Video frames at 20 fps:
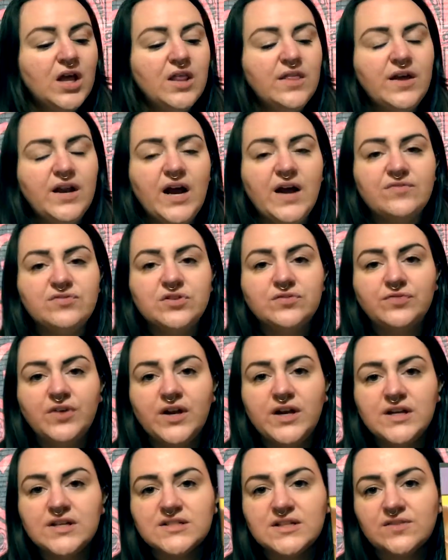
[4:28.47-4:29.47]
Then after
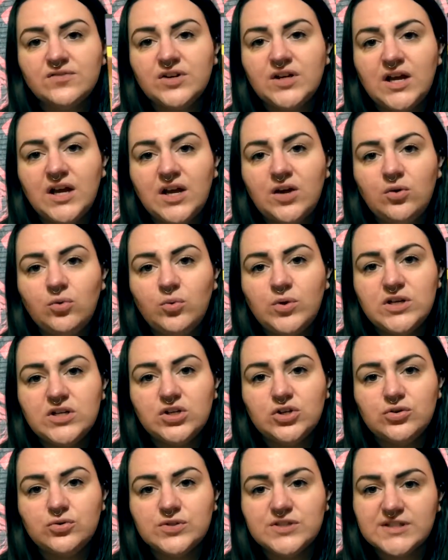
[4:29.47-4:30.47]
phonics, every day we
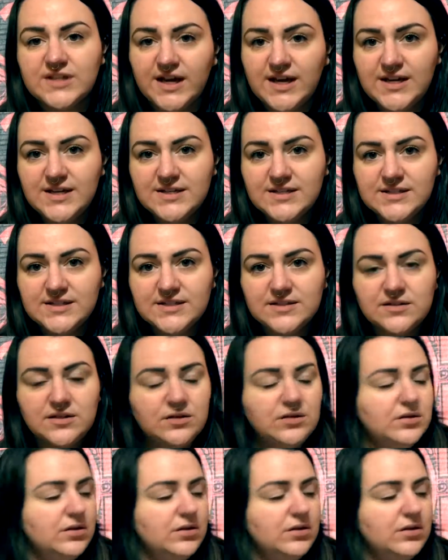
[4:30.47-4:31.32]
do science,